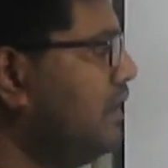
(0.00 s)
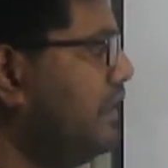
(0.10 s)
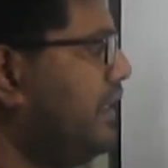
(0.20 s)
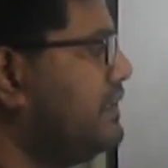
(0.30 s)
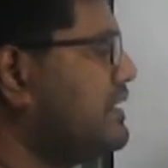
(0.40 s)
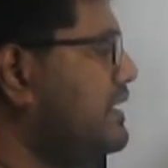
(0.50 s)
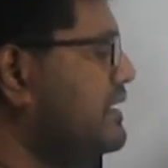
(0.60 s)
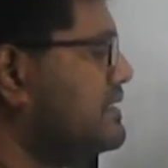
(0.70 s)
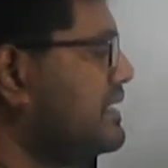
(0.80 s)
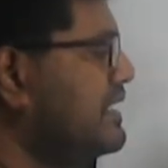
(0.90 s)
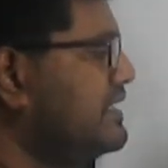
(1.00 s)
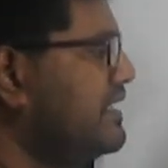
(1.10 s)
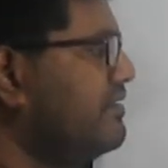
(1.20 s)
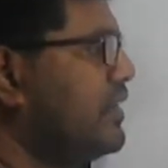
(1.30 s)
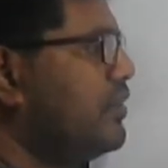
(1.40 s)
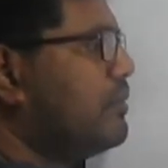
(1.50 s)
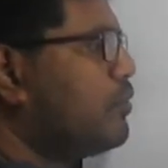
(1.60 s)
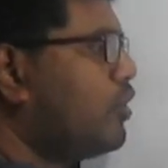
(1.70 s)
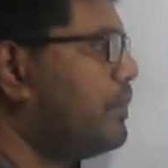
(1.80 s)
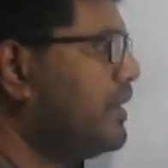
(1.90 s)
And titanium, vanadium,
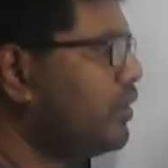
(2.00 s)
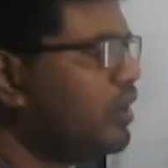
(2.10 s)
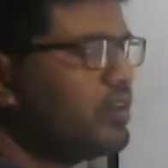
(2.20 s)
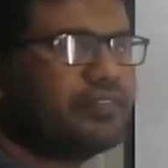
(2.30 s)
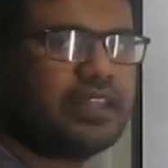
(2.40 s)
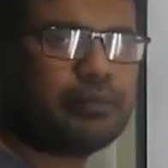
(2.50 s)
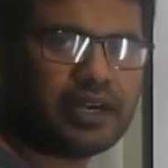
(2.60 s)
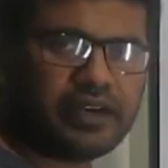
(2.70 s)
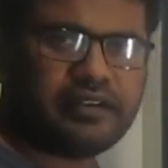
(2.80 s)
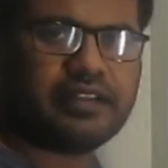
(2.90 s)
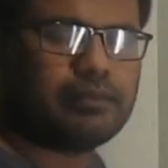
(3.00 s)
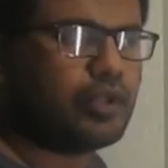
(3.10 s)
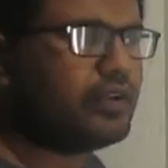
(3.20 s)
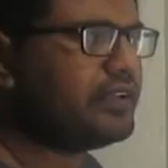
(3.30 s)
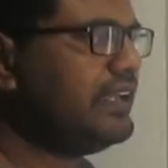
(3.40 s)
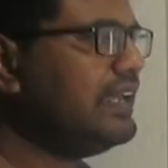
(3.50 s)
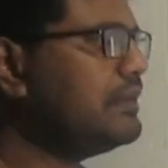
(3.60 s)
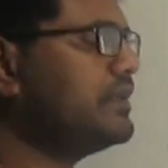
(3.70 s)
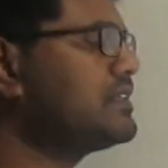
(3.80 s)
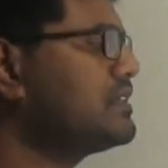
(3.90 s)
copper, all of them are d block
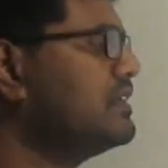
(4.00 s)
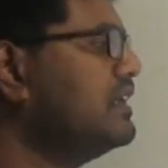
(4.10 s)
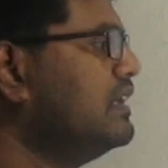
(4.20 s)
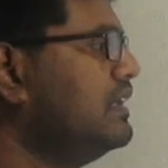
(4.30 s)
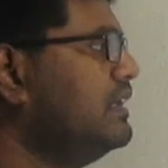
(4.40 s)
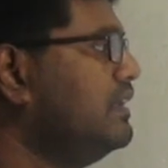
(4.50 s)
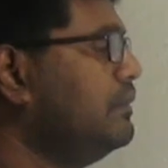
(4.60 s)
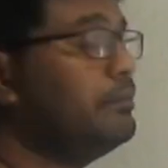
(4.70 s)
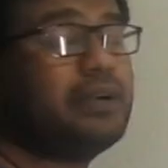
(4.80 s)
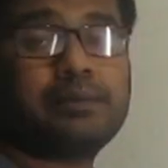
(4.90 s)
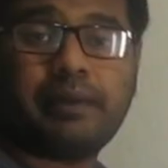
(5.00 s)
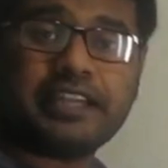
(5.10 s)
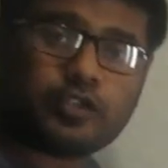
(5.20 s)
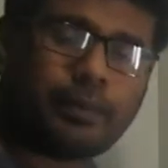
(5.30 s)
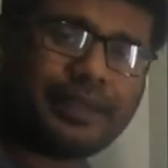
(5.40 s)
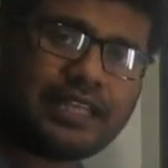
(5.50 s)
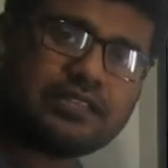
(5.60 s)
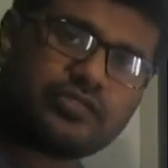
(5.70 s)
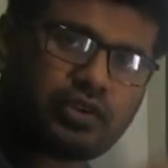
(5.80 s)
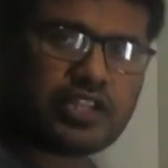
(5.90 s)
element. But my topic
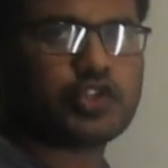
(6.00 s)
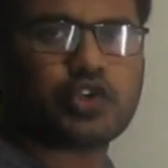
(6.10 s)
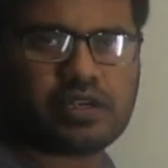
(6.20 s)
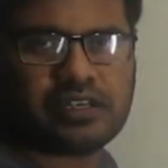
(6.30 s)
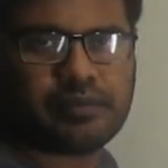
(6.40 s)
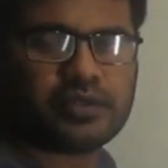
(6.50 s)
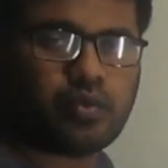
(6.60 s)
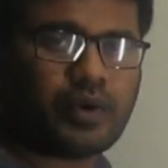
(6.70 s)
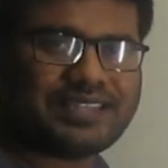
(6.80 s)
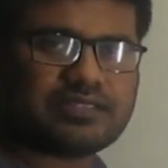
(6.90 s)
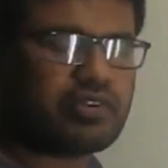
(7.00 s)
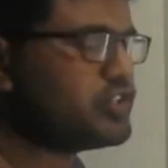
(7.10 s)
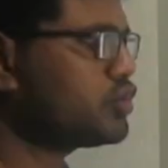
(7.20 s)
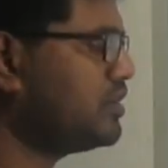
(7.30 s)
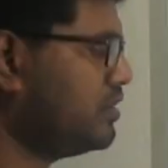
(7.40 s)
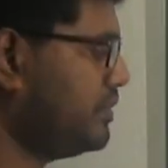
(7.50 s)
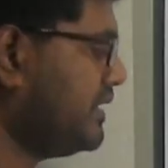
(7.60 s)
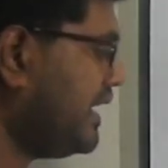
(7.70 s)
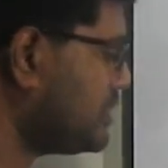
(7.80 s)
is transitional element. What is transitional element?